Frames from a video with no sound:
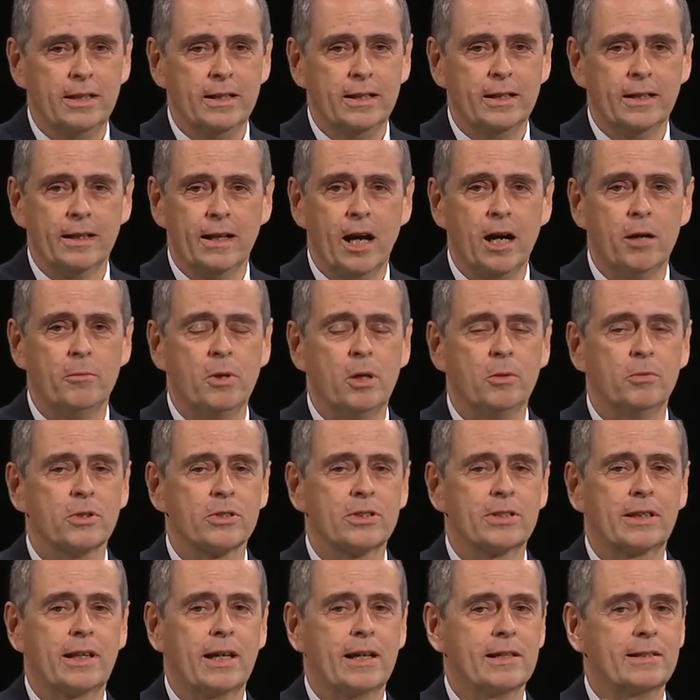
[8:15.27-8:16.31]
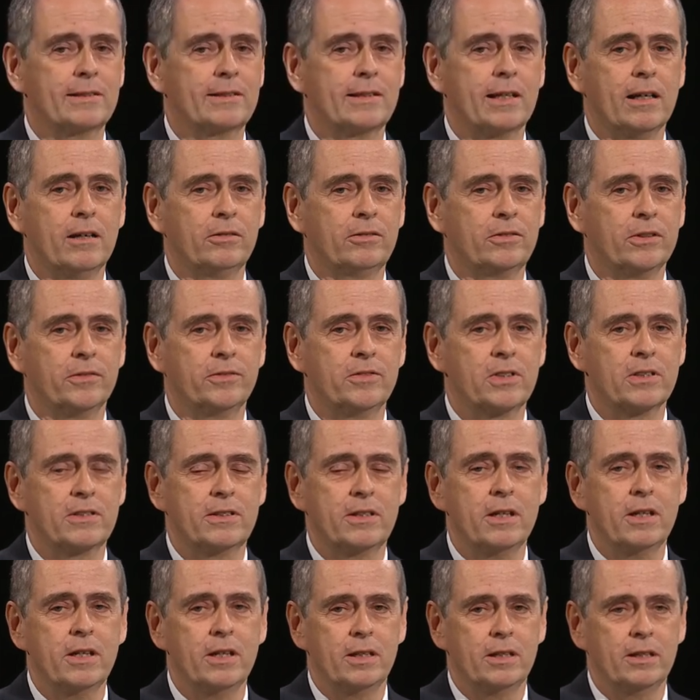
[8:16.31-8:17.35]
and Alma was cast out of the
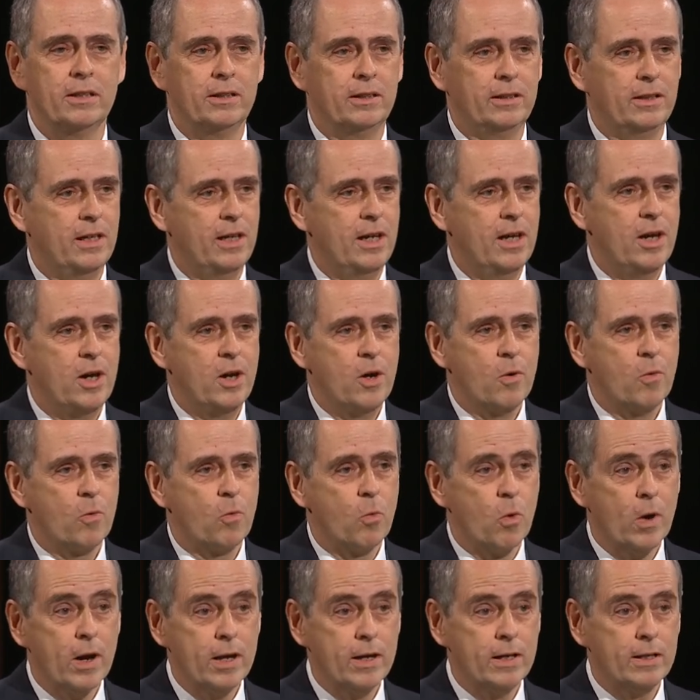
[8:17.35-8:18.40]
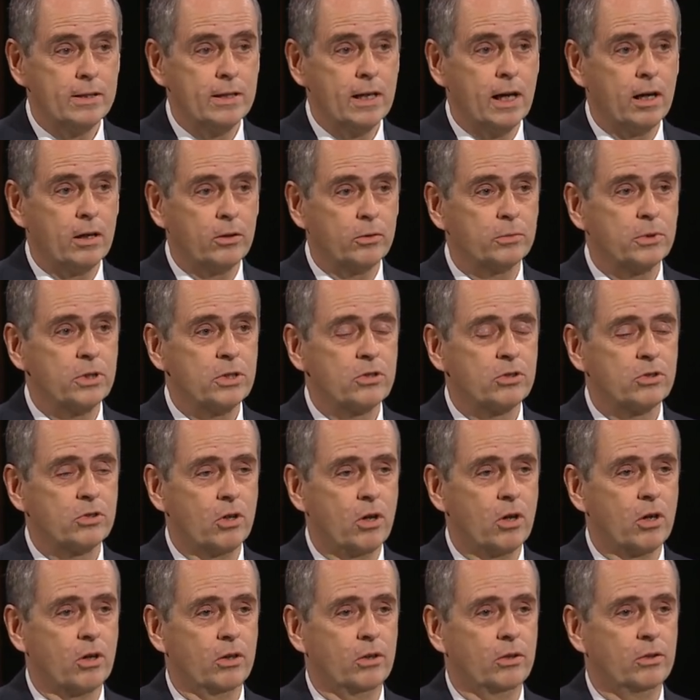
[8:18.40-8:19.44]
city. Weighed down with
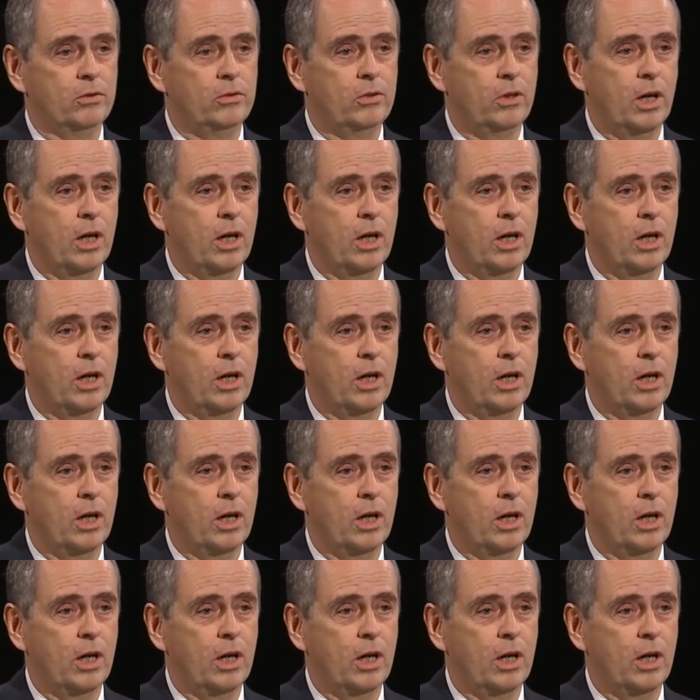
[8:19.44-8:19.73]
sorrow,